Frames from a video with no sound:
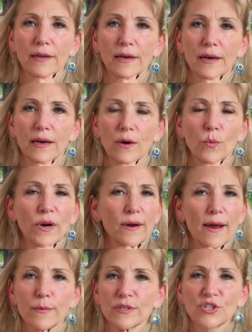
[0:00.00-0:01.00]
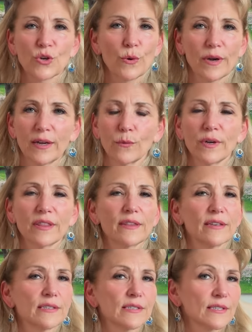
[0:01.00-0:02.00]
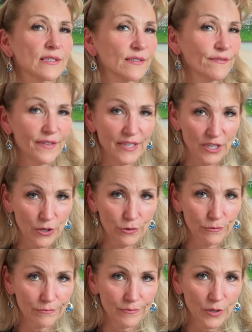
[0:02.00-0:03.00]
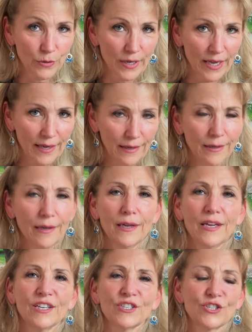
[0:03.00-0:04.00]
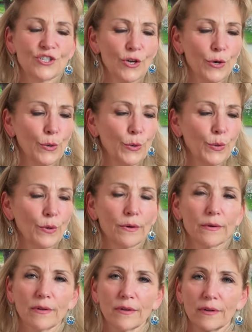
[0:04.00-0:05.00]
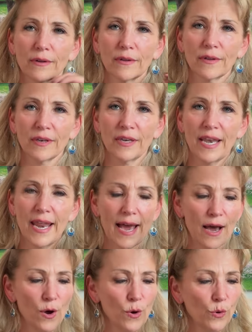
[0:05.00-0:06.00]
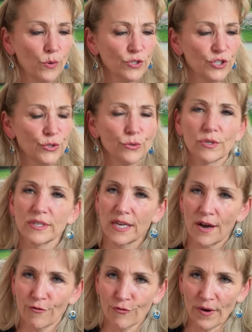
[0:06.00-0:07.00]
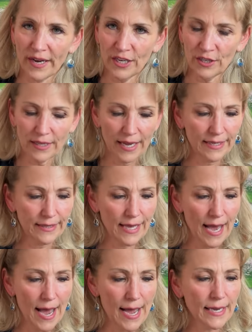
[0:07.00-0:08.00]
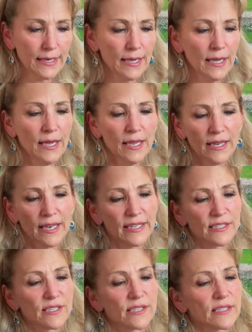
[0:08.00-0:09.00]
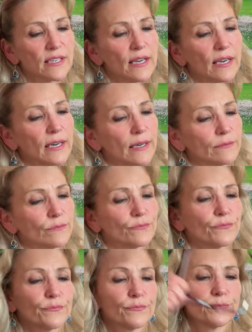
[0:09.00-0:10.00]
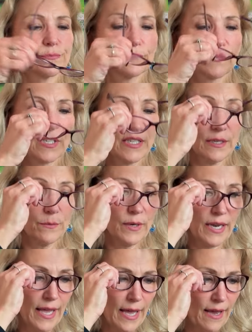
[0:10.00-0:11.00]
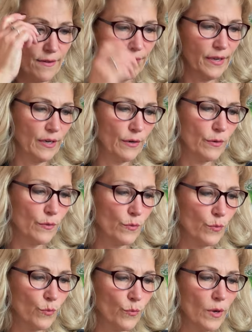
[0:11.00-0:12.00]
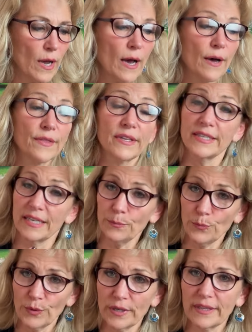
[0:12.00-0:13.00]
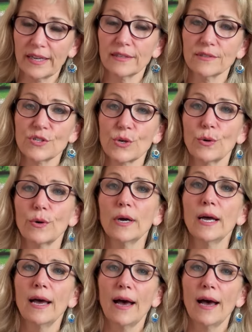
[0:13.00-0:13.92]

uh, where I was going with this video. Okay, so now to self-regulate that, let's um, see what I have here. Uh, the deep breathing. So